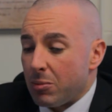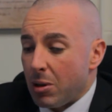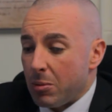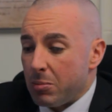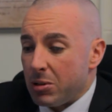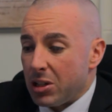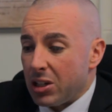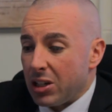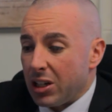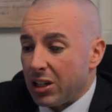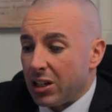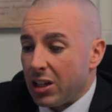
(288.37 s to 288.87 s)

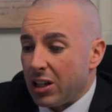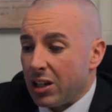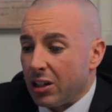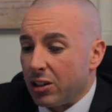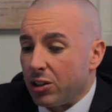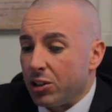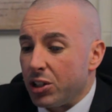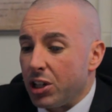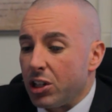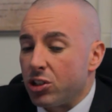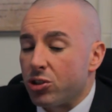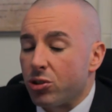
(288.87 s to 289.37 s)
maybe an
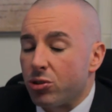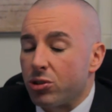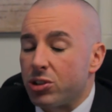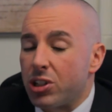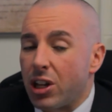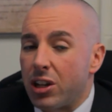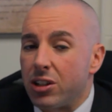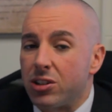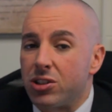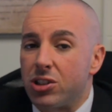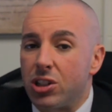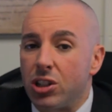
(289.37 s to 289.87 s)
inclination or a
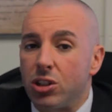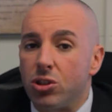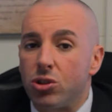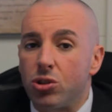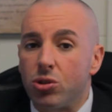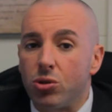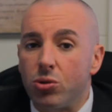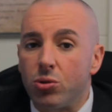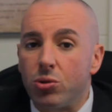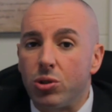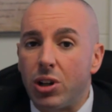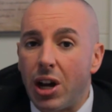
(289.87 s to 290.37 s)
tendency
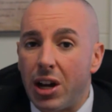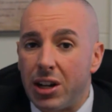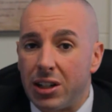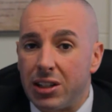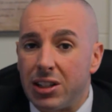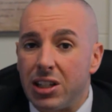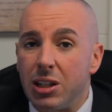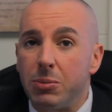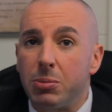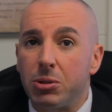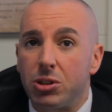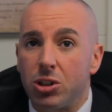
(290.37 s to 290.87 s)
to kind
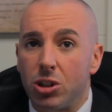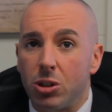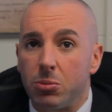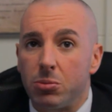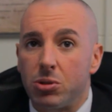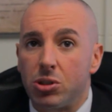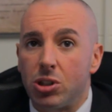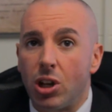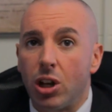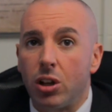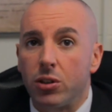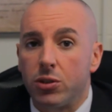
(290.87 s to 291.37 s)
of keep it to
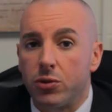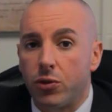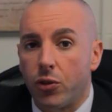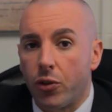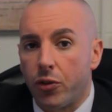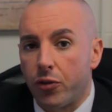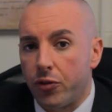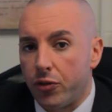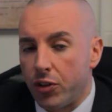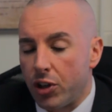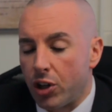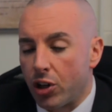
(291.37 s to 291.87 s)
themselves
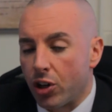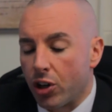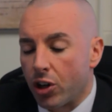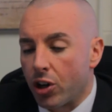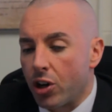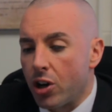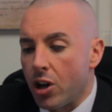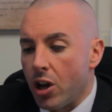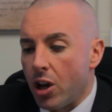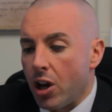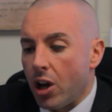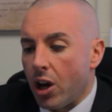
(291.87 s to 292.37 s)
for
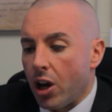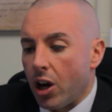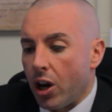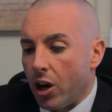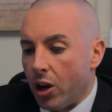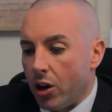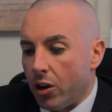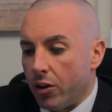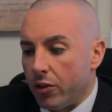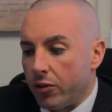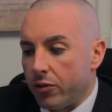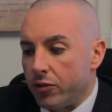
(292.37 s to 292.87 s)
fear
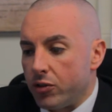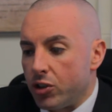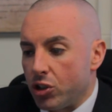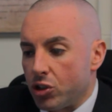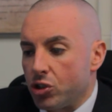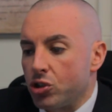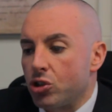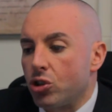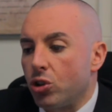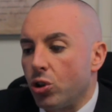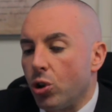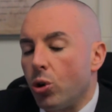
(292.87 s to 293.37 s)
of
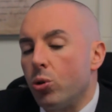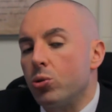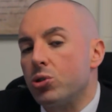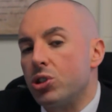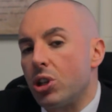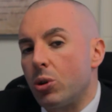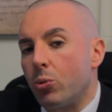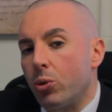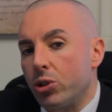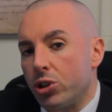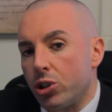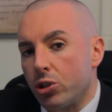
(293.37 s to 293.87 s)

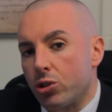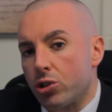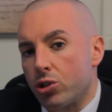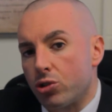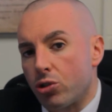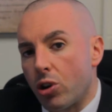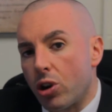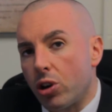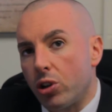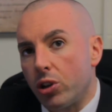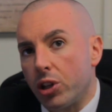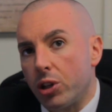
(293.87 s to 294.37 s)
disclosing what they're
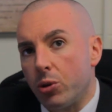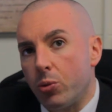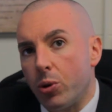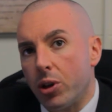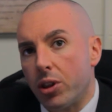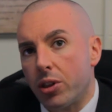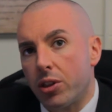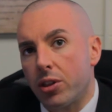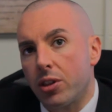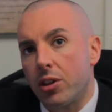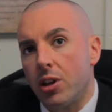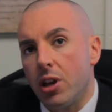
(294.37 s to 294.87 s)
struggling
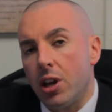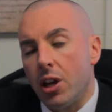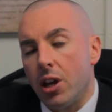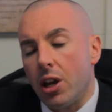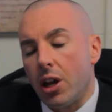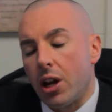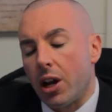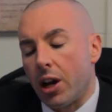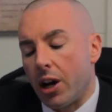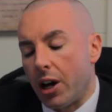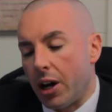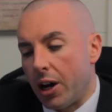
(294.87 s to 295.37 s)
with
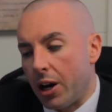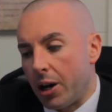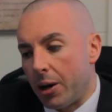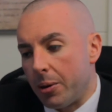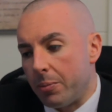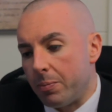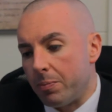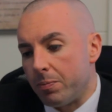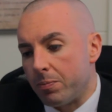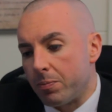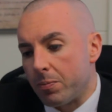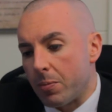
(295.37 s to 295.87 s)

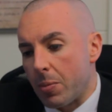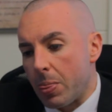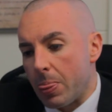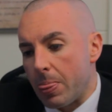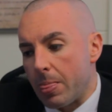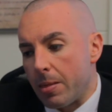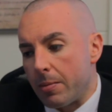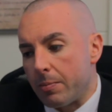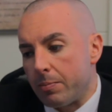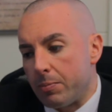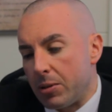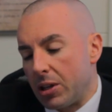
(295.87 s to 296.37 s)
um,
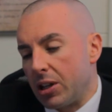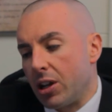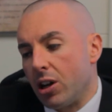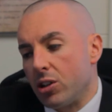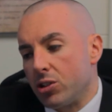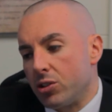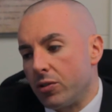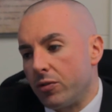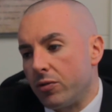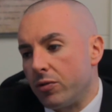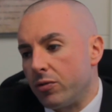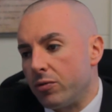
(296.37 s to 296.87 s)

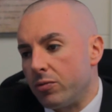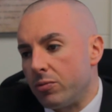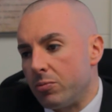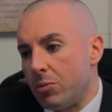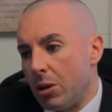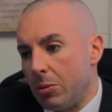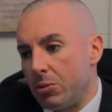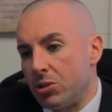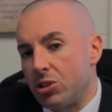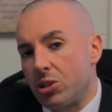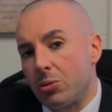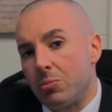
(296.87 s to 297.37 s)
because of
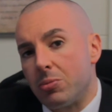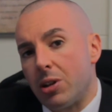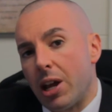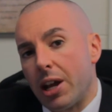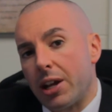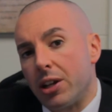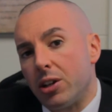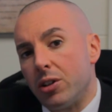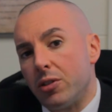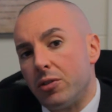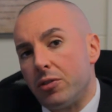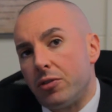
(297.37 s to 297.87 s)
maybe some
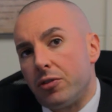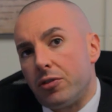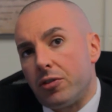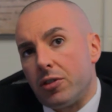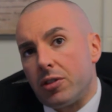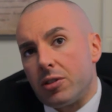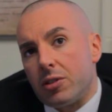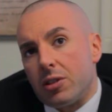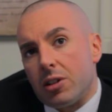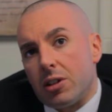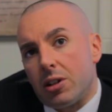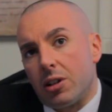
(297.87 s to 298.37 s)

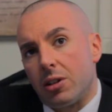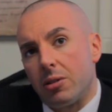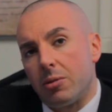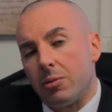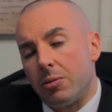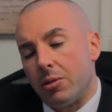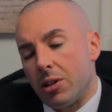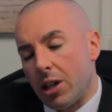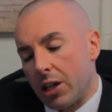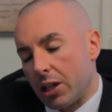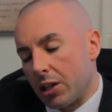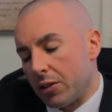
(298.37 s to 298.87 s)
negative
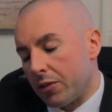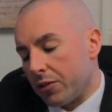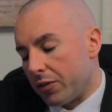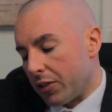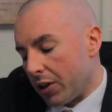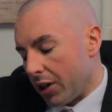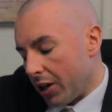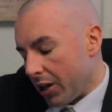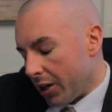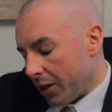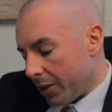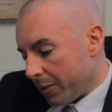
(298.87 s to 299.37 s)
negative
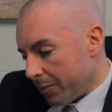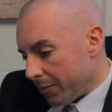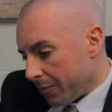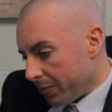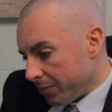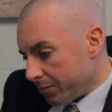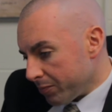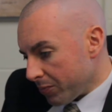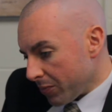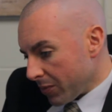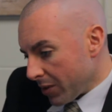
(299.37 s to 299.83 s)
um,